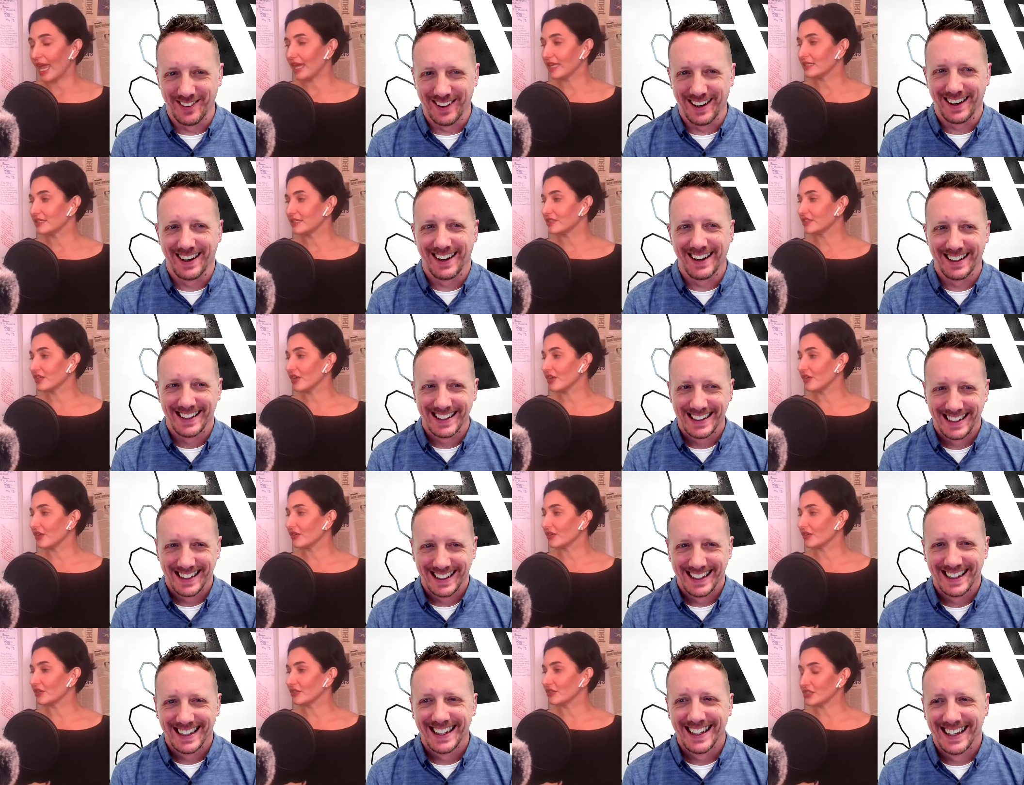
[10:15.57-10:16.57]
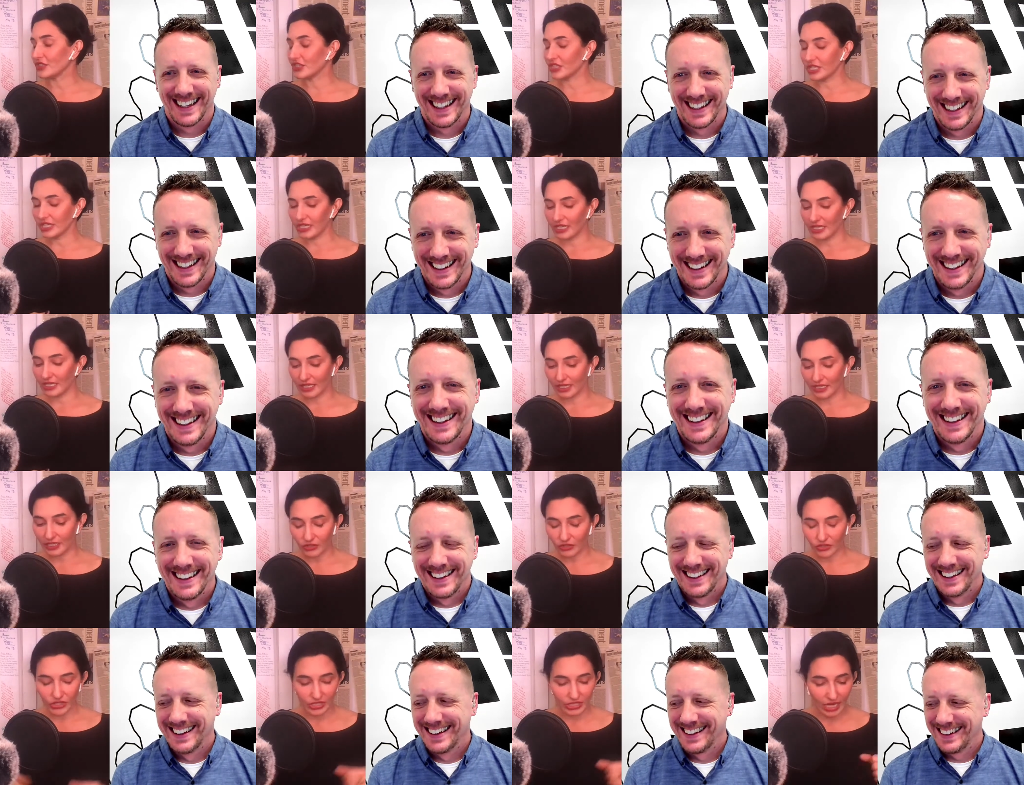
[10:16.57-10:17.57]
Speaker 1: And so she,
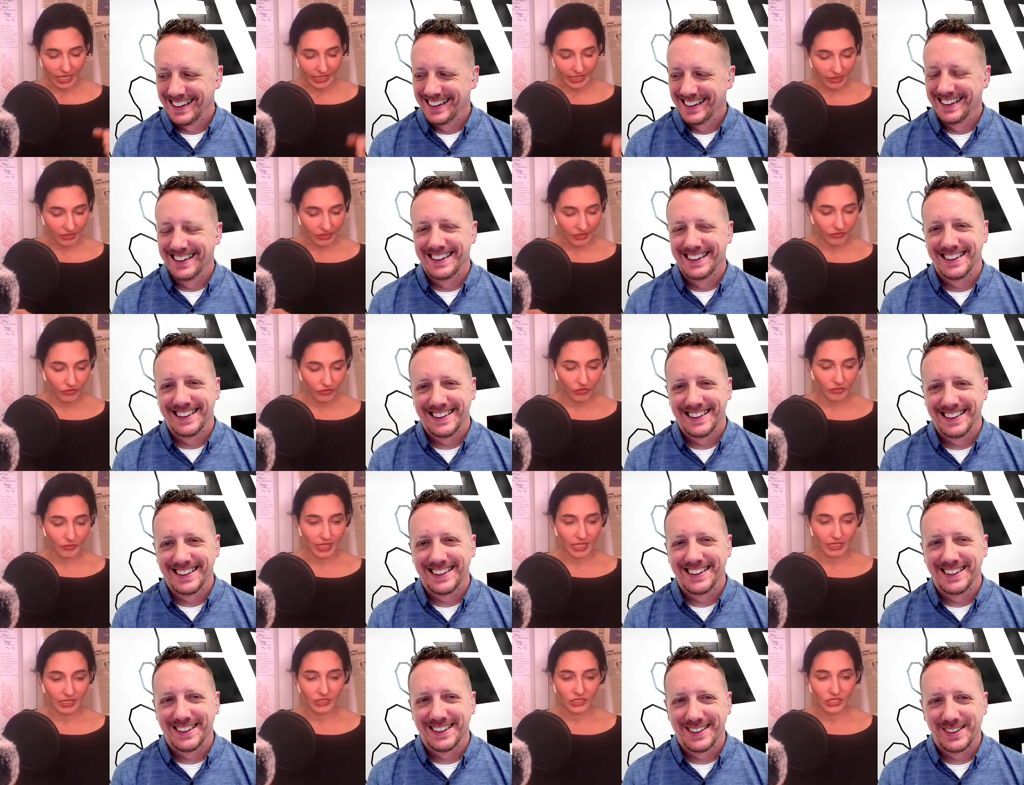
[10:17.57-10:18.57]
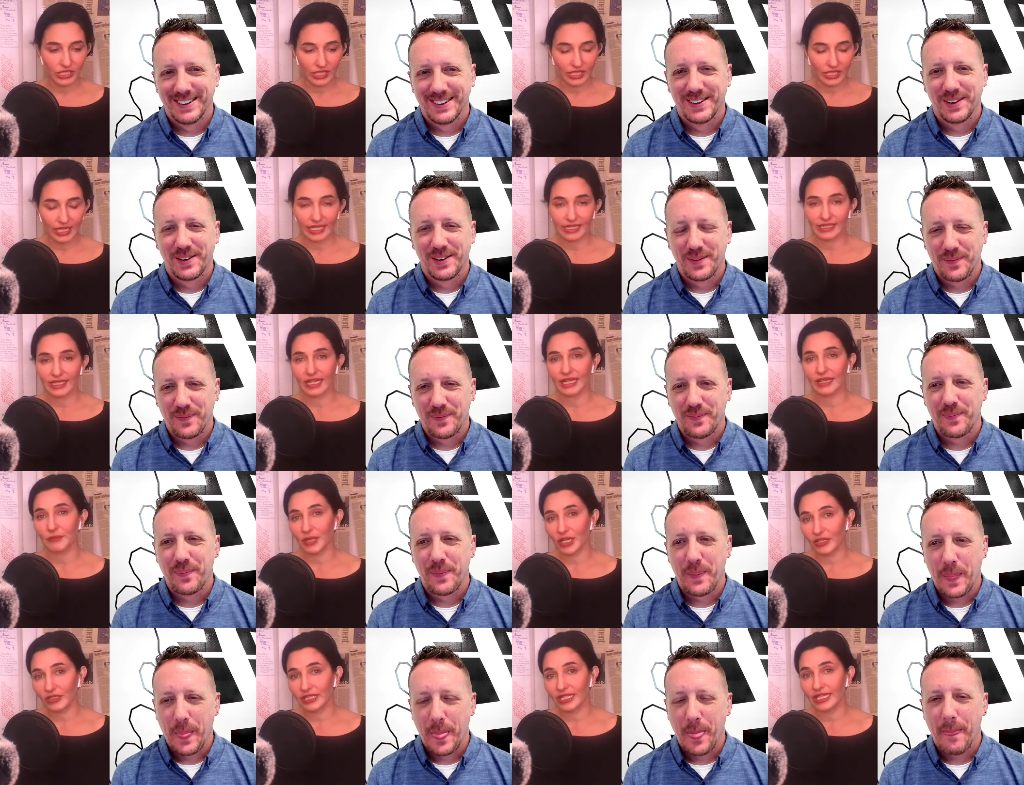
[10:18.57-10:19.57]
you know, she got down on the floor with me and she and I, I
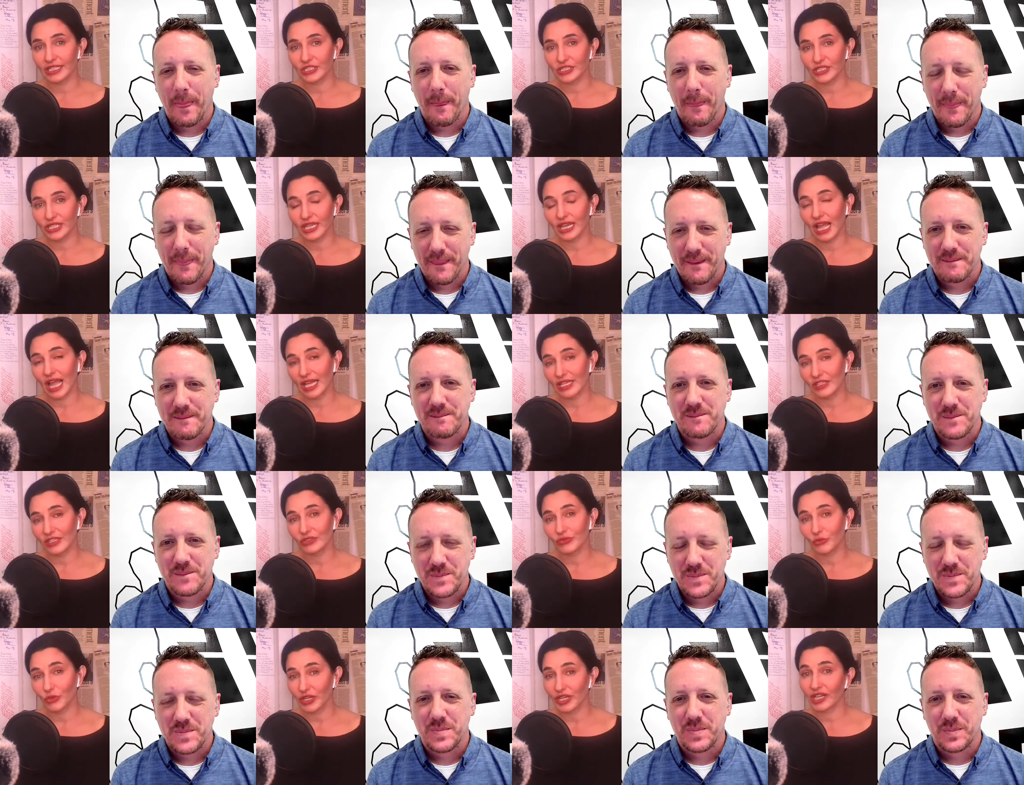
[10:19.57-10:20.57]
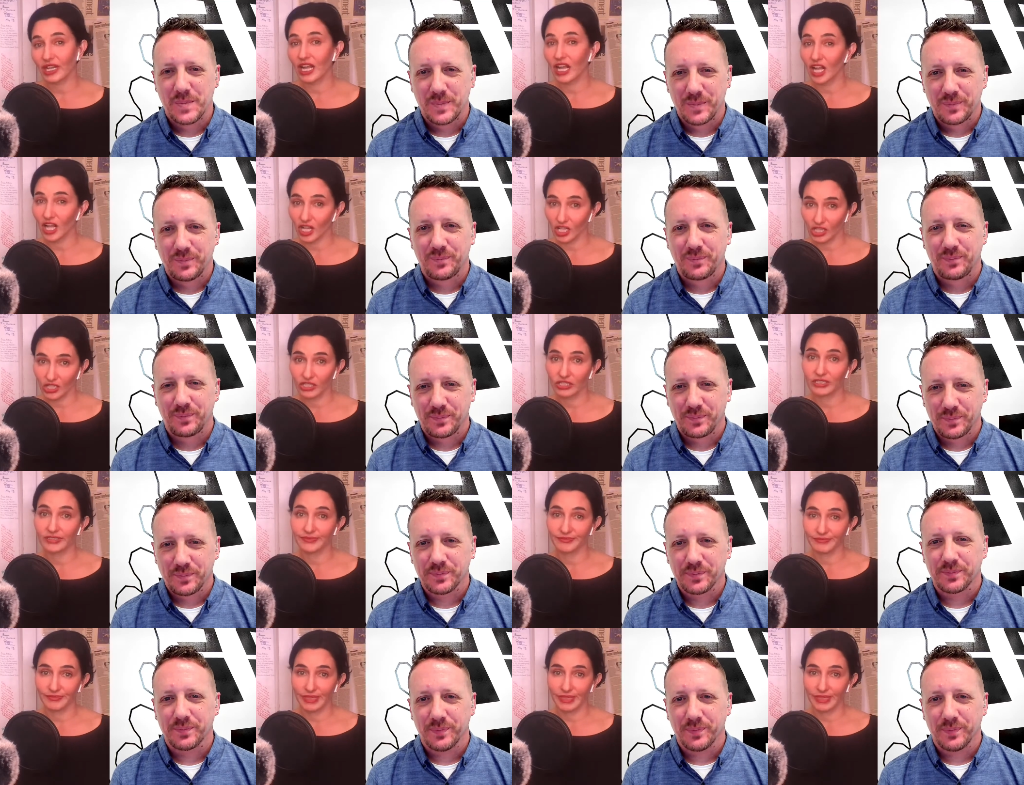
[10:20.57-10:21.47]
apparently I just said, I just want to color.